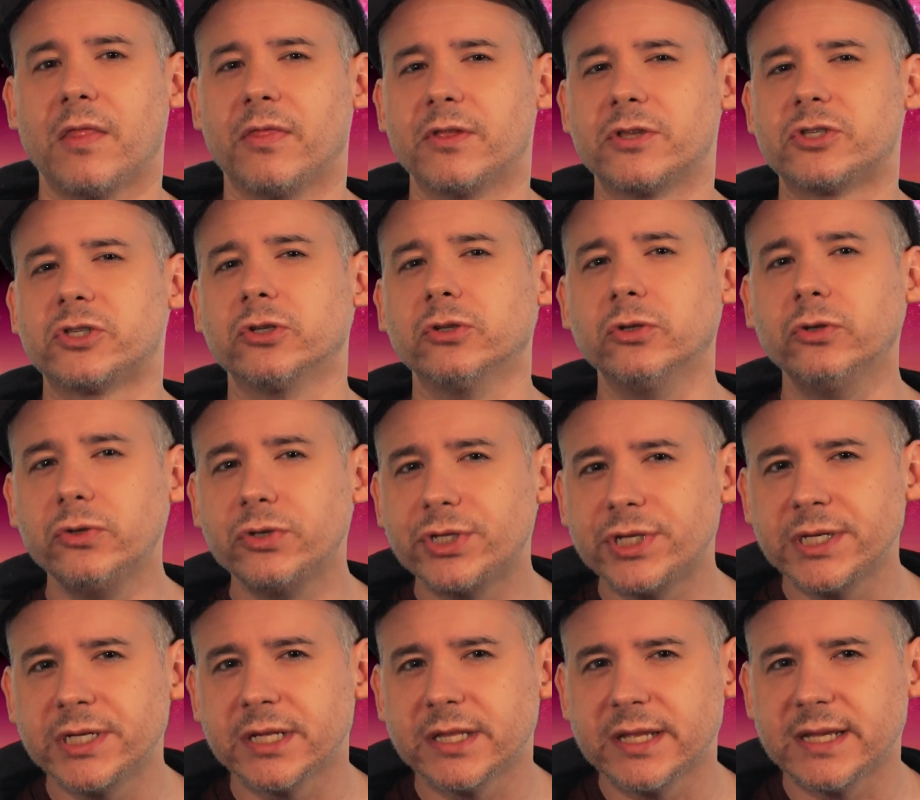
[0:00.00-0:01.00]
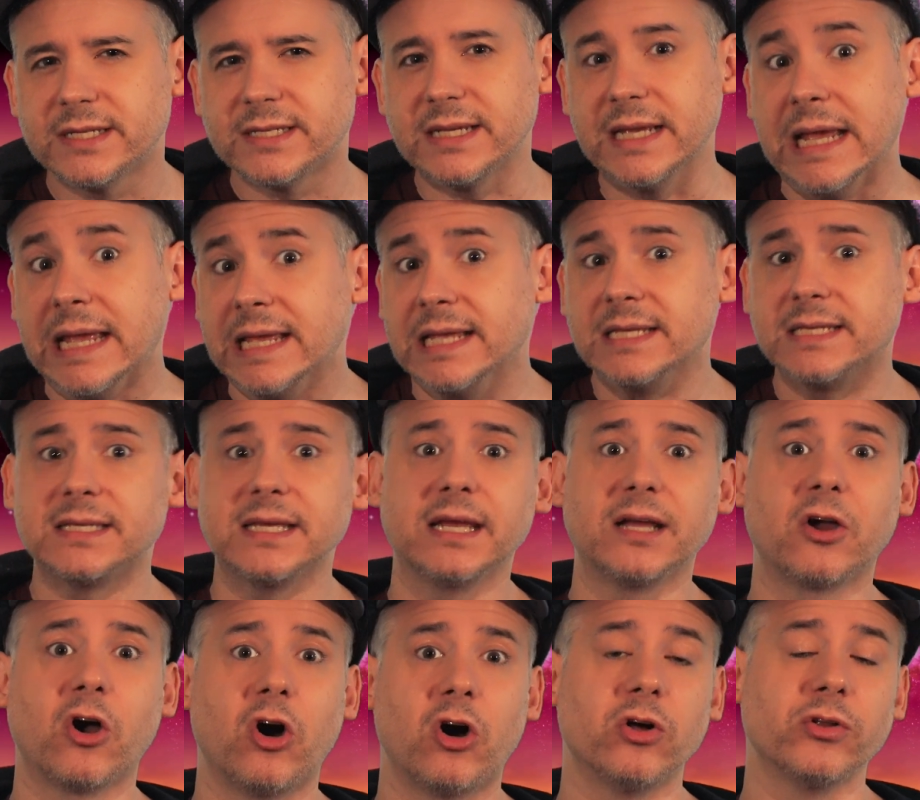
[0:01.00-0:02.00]
The solution to this is
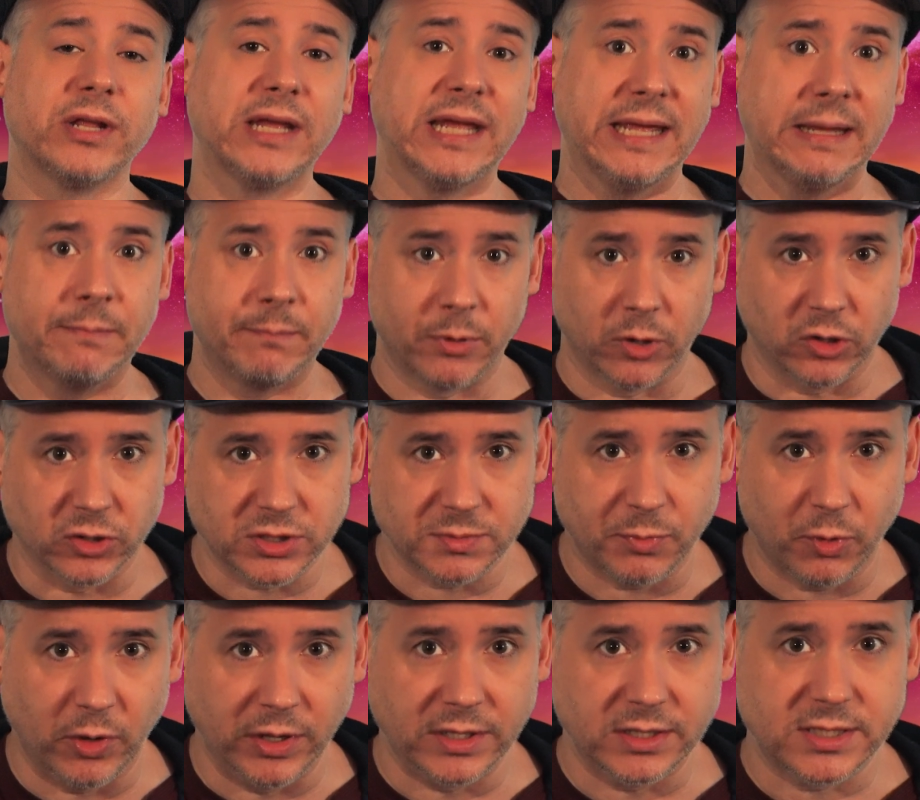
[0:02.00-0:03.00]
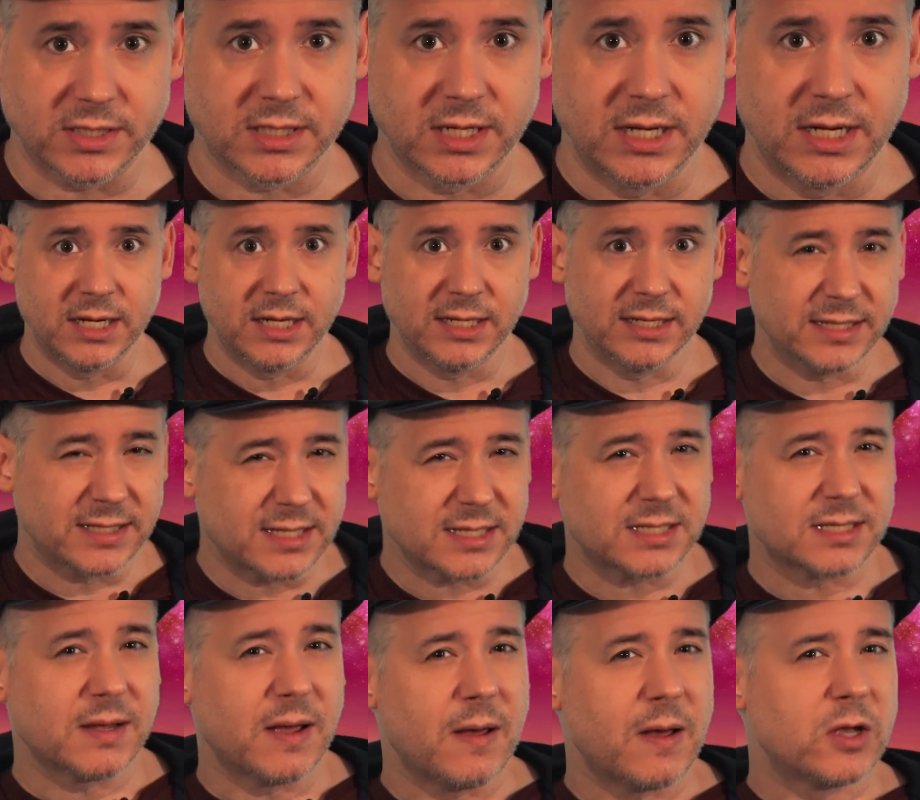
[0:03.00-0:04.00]
called impulse points. And this
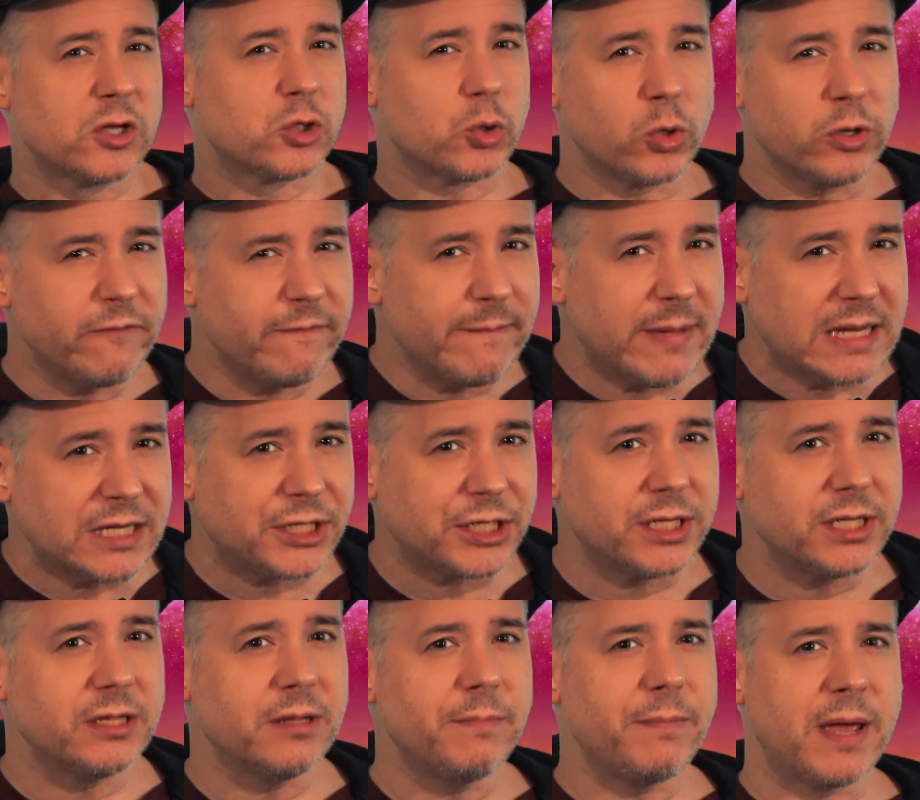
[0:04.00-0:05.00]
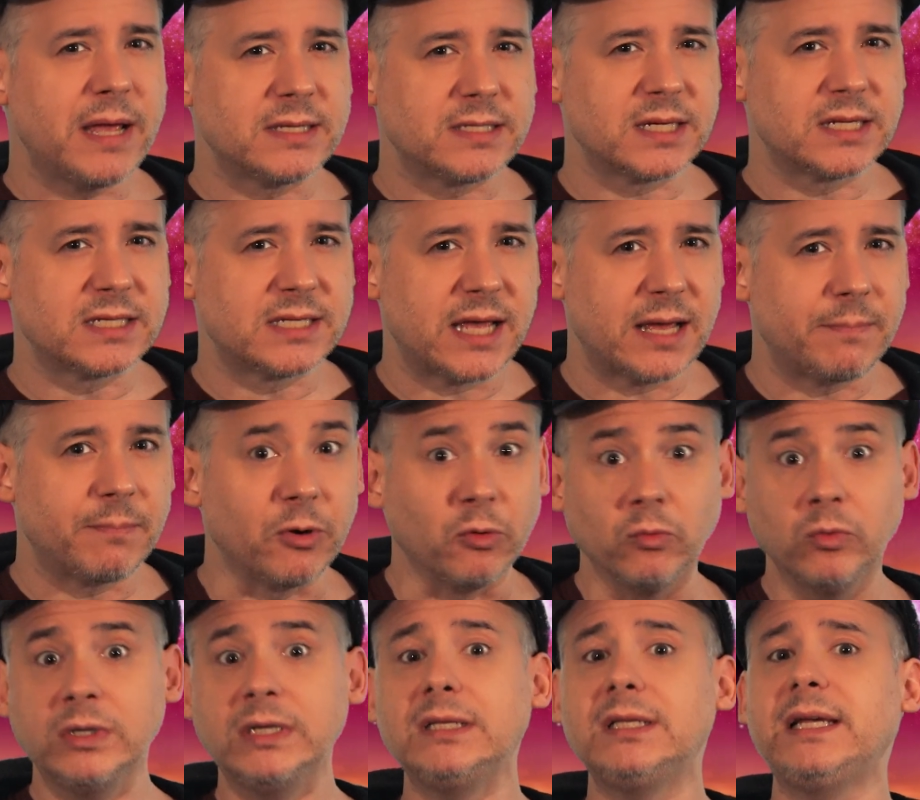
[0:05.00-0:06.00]
is sort of mentioned in the basic set, but
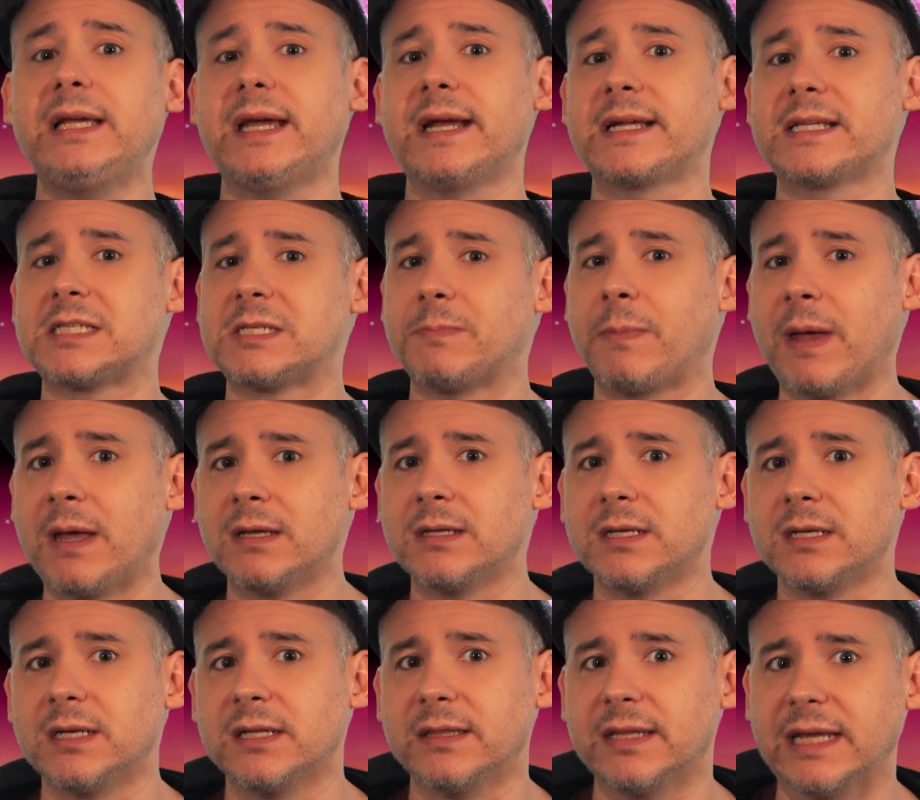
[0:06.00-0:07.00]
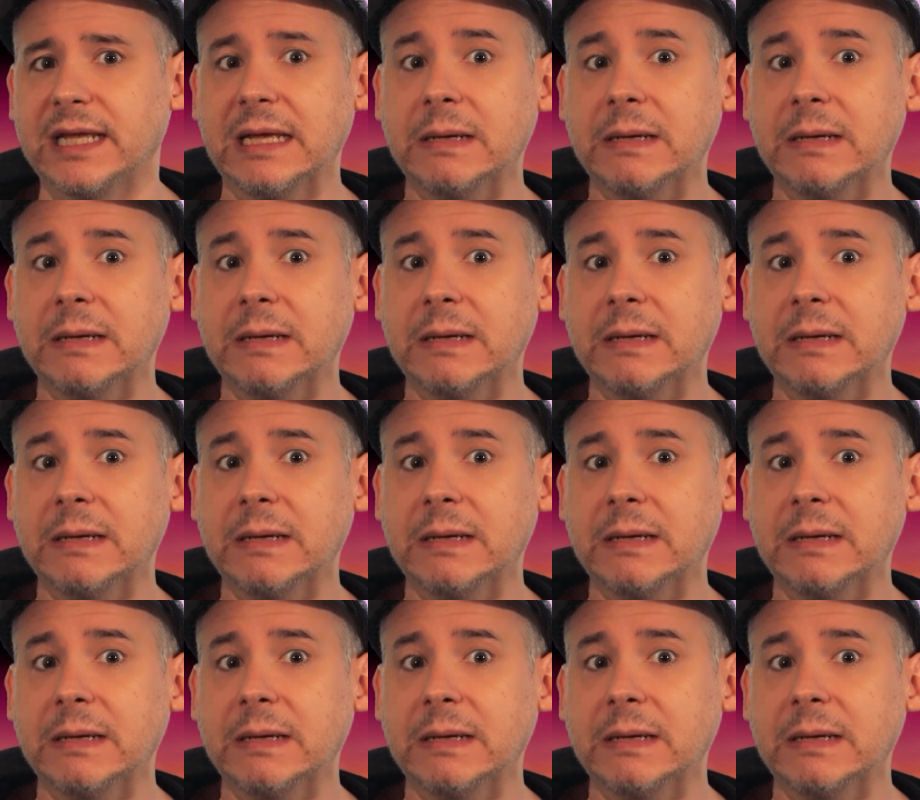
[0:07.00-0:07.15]
really expanded in the